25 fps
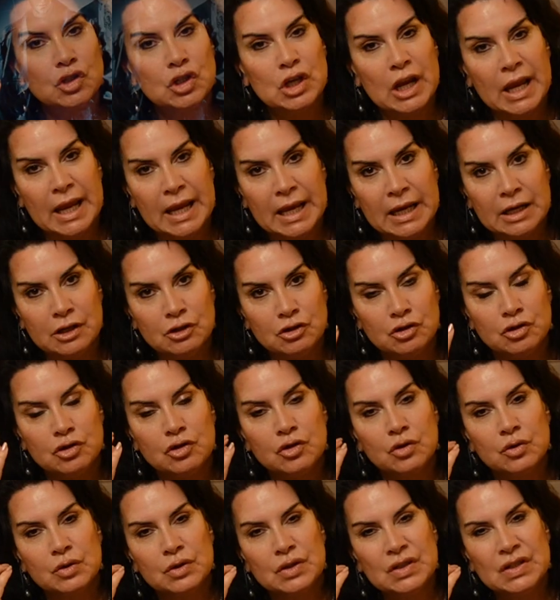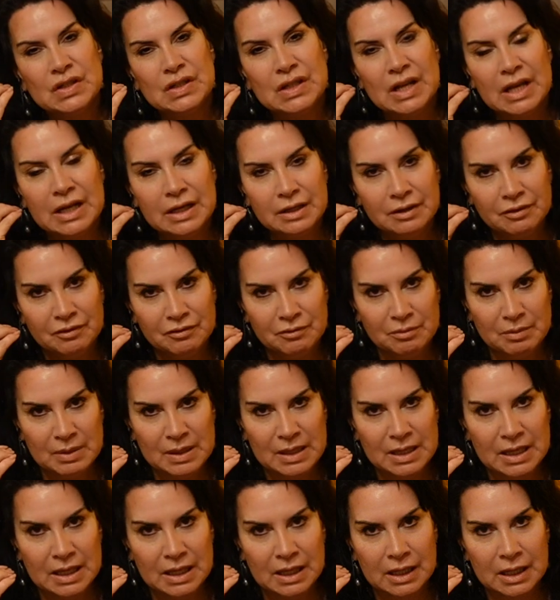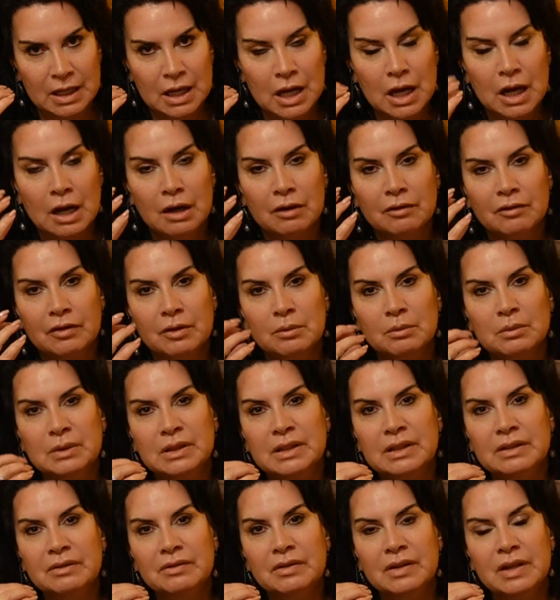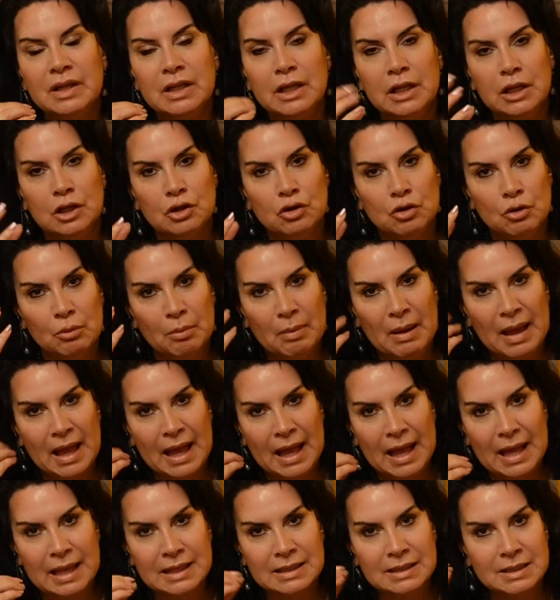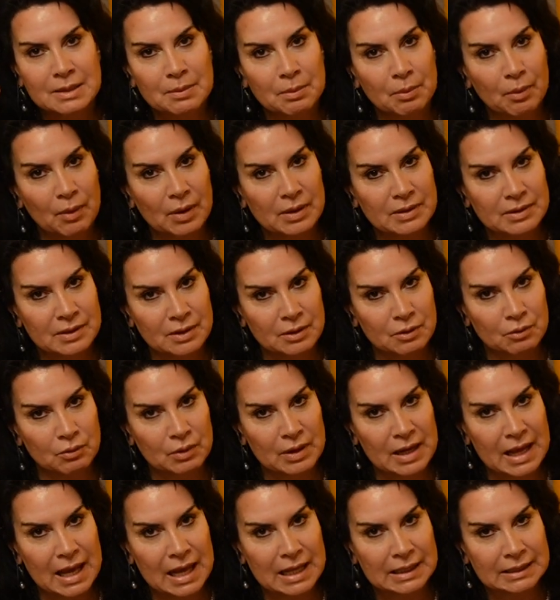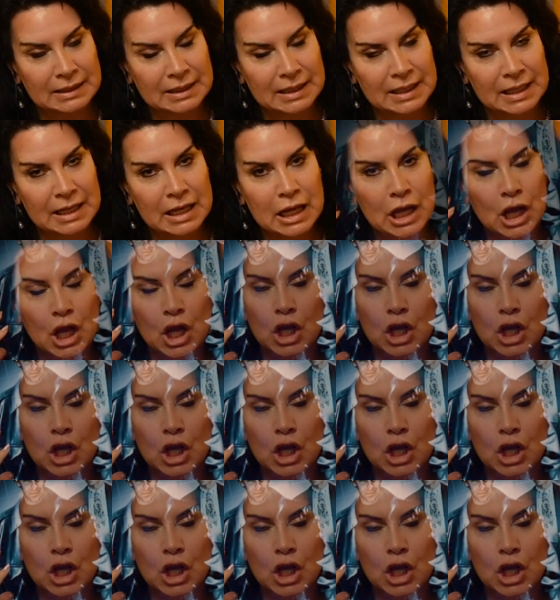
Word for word: changed your state of being from living in your past present reality